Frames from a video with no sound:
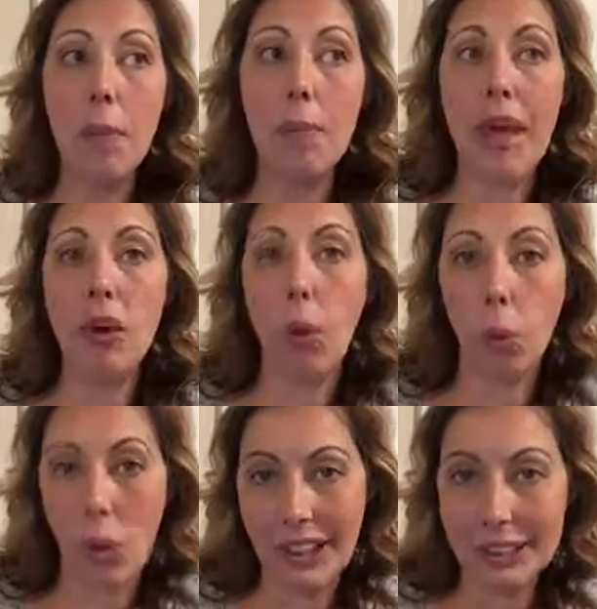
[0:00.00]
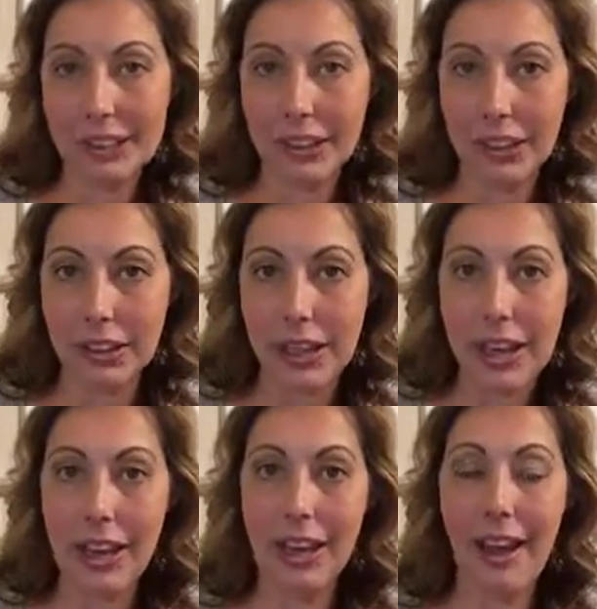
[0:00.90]
been rested.
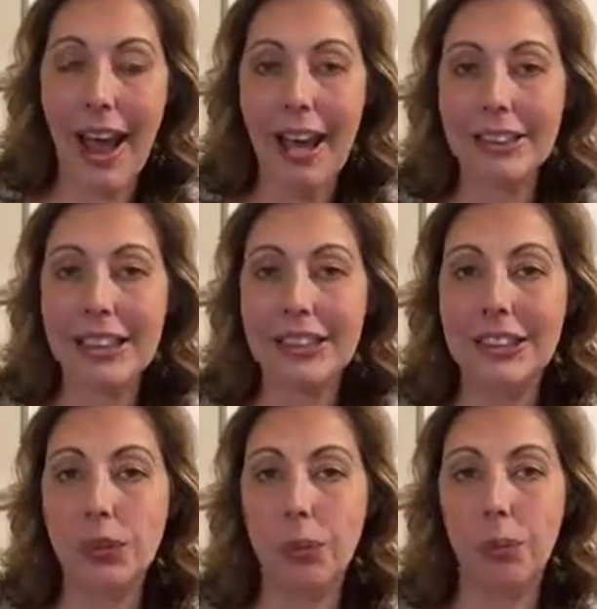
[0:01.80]
It hasn't